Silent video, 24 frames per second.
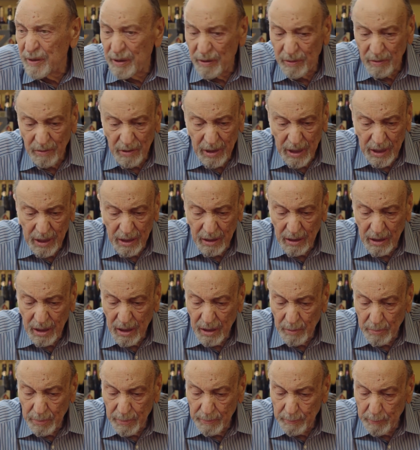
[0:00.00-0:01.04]
They're only a
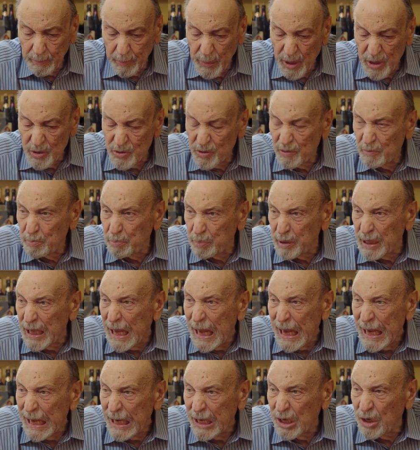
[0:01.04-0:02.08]
little piece of
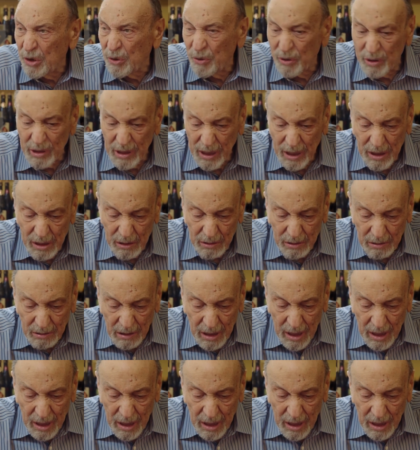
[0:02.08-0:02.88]
black or a little